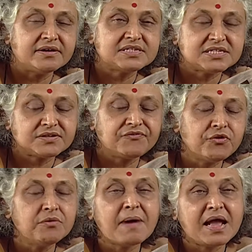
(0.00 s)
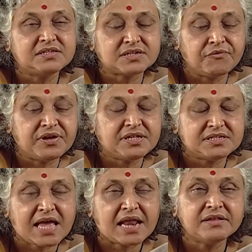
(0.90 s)
just a few miles away, there is
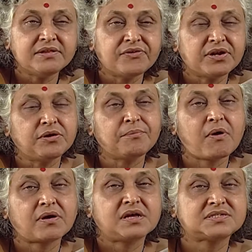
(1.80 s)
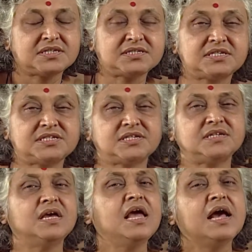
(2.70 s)
another radio broadcasting station
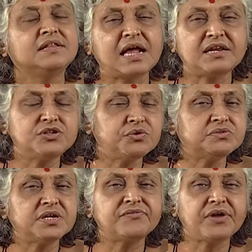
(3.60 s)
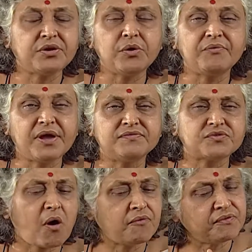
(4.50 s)
that is using radio waves
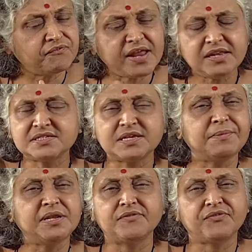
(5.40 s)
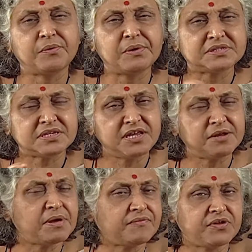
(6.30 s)
of a very similar frequency,
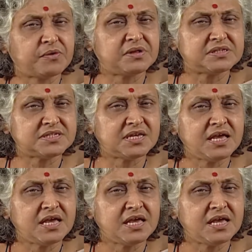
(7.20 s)
nearby frequency.